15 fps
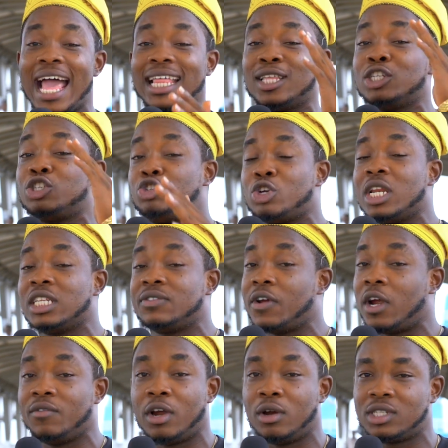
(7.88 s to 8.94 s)
And the drill
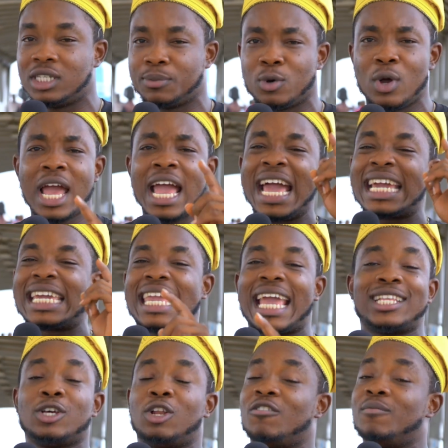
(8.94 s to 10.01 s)
is very, very simple.
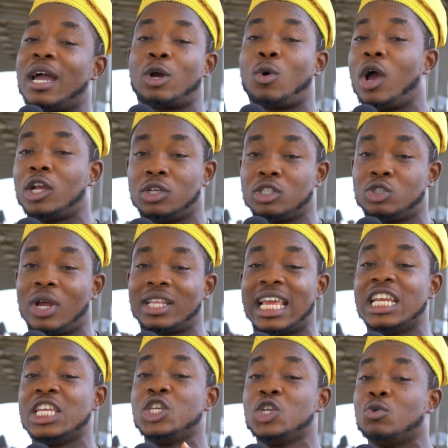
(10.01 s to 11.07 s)
Get all of my questions
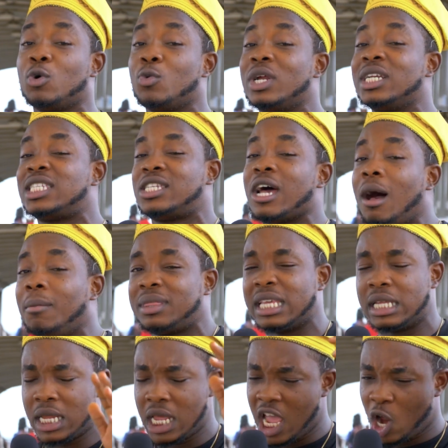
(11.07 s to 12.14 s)
right, and you will win
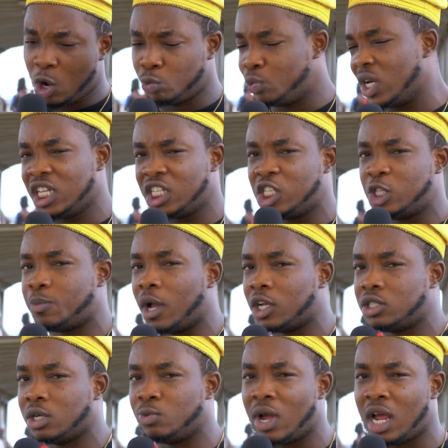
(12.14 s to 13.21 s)
something really
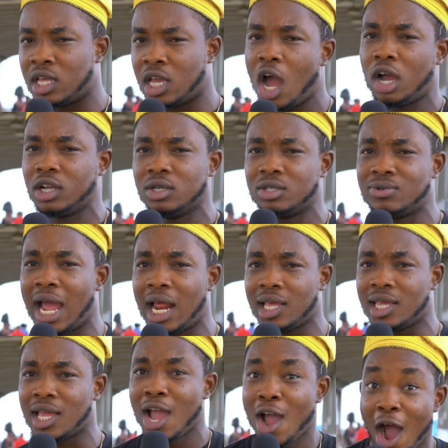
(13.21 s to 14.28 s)
special right here. Are you
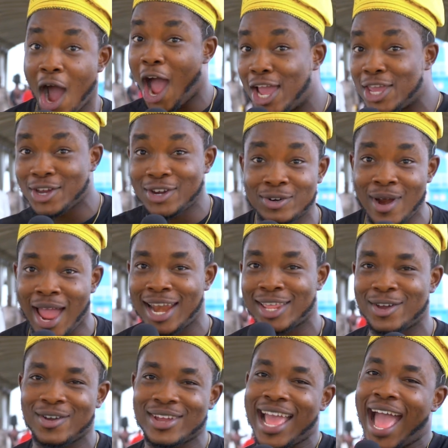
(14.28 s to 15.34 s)
ready? Are you
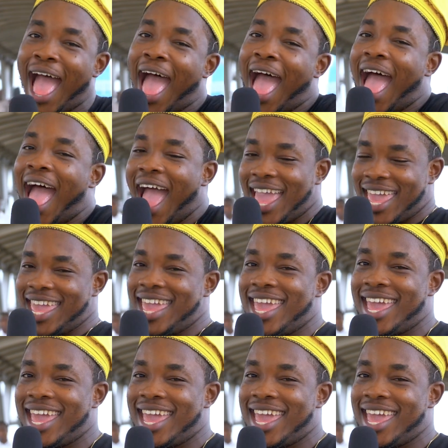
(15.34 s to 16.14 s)
ready? Oh, yeah.